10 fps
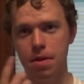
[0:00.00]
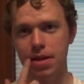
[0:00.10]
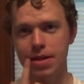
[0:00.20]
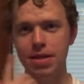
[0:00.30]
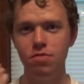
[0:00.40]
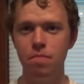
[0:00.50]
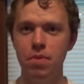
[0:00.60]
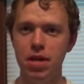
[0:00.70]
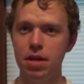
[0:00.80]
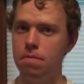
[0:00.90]
this would
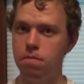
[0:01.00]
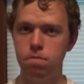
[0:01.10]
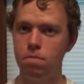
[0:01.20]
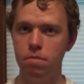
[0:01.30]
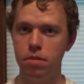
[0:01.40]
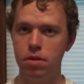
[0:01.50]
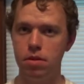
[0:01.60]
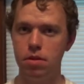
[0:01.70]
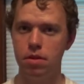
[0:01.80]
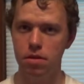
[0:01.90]
be
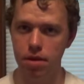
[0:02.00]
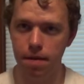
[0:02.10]
their